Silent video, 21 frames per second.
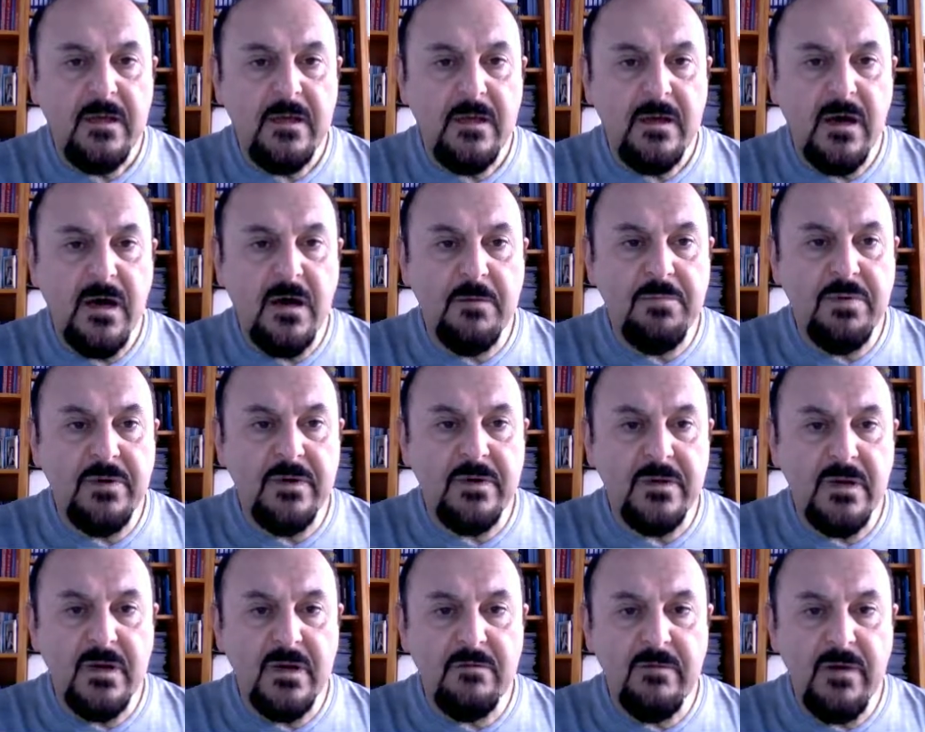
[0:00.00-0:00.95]
upper
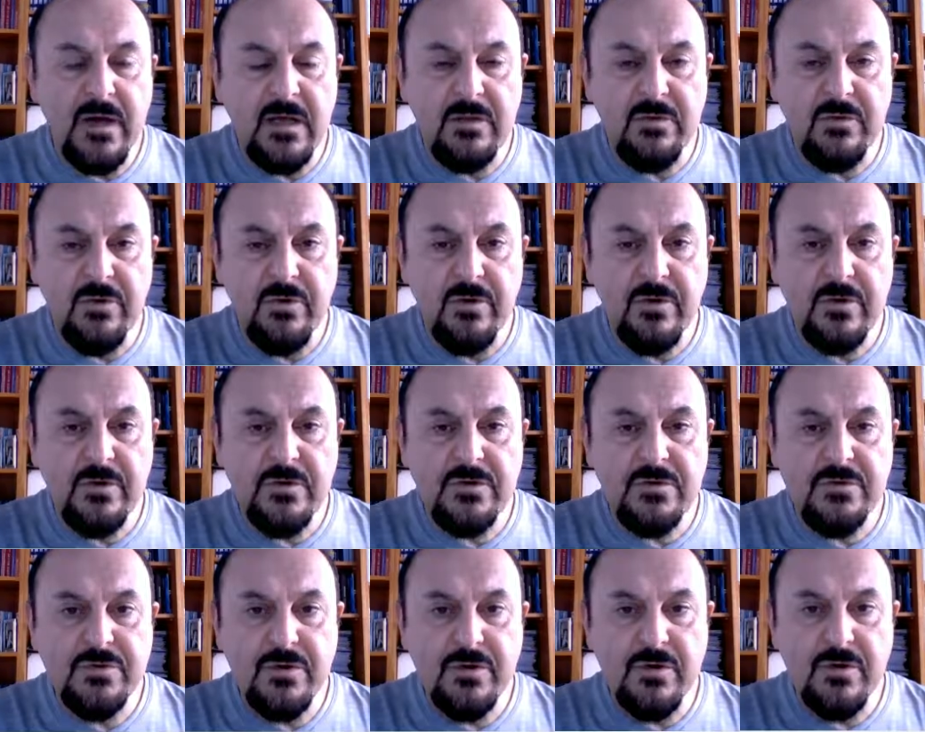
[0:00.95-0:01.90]
value.
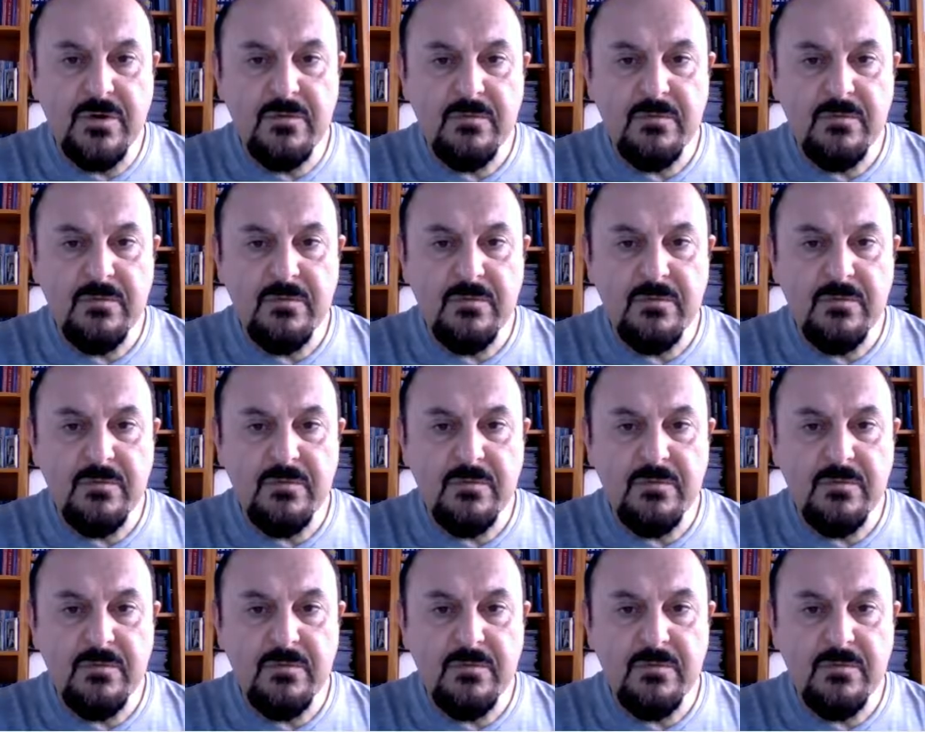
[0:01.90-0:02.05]
So